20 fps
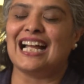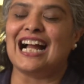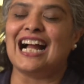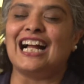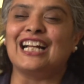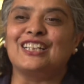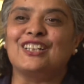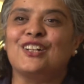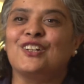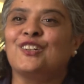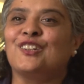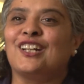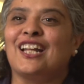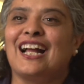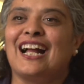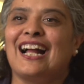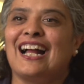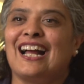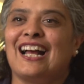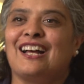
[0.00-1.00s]
I don't
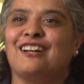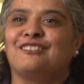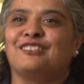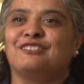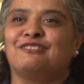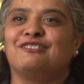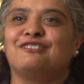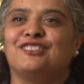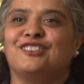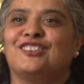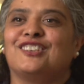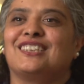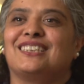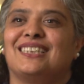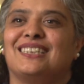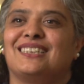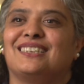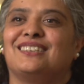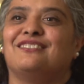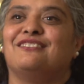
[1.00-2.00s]
have a full
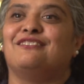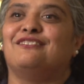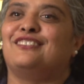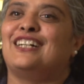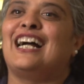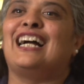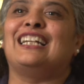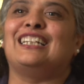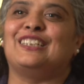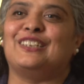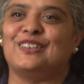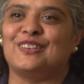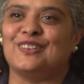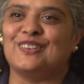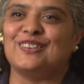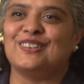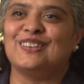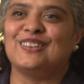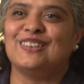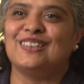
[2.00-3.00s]
sense of value
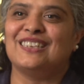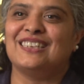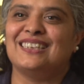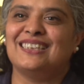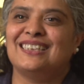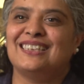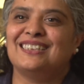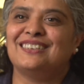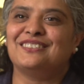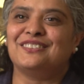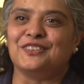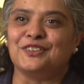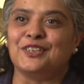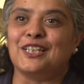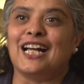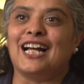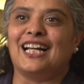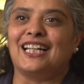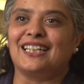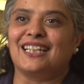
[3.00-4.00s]
for
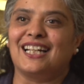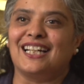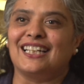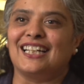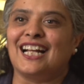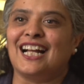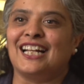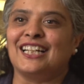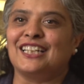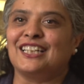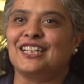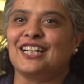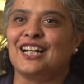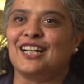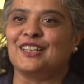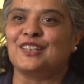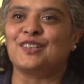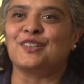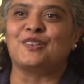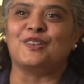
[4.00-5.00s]
that. I, I,
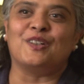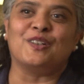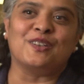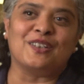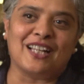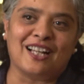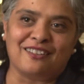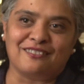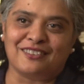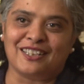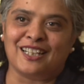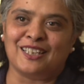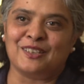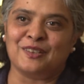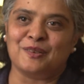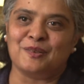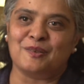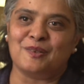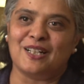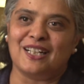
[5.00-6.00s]
I throw that
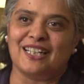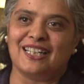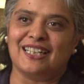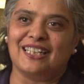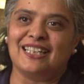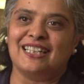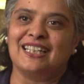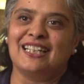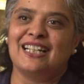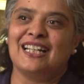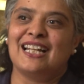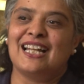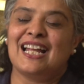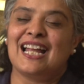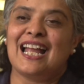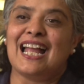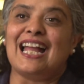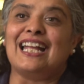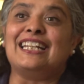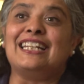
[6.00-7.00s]
value away.
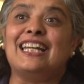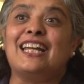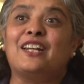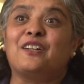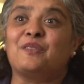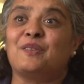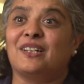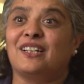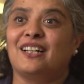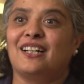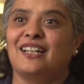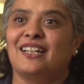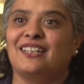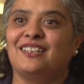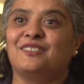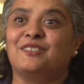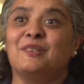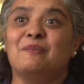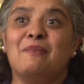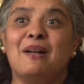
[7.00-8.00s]
And yet, when I
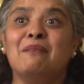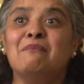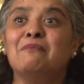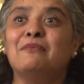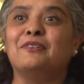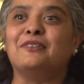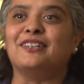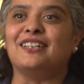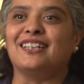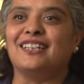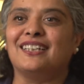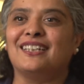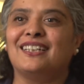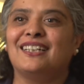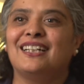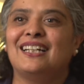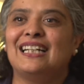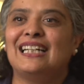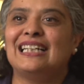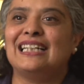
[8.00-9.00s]
remember it,
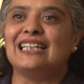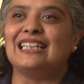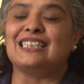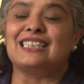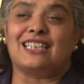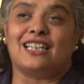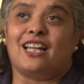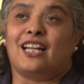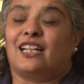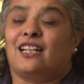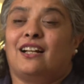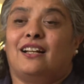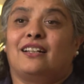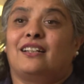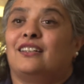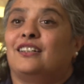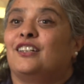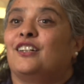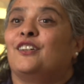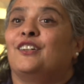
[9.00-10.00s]
it's like I
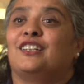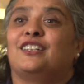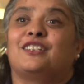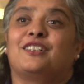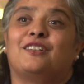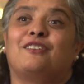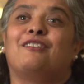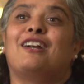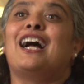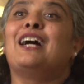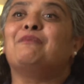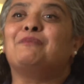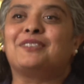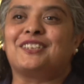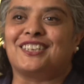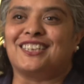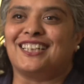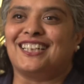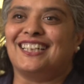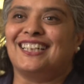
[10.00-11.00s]
can go into
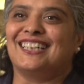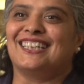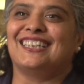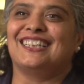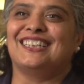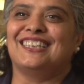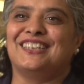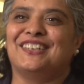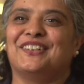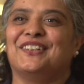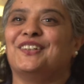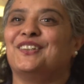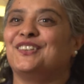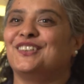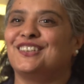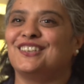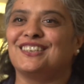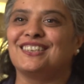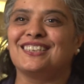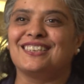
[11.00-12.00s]
rapture, you know,
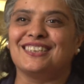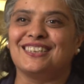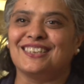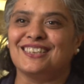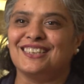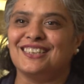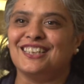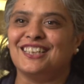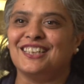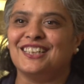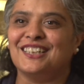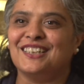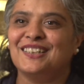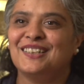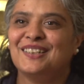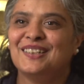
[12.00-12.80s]
just at the